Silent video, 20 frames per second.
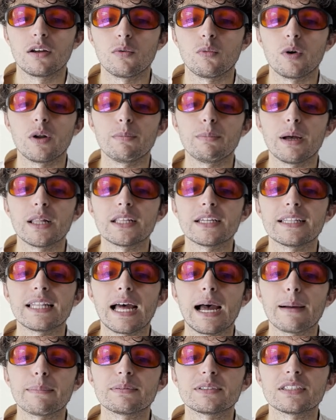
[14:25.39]
when
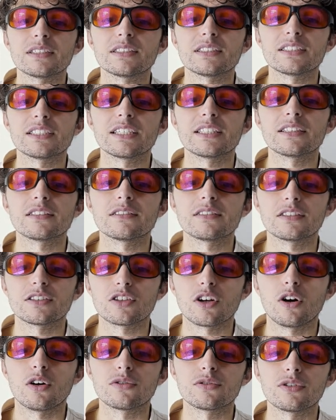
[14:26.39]
melanopsin signaling is
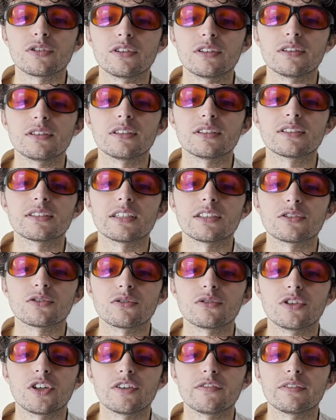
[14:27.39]
altered in the
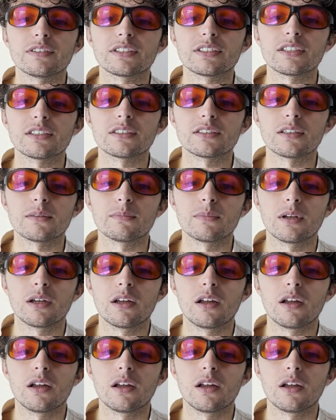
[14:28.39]
central nervous system,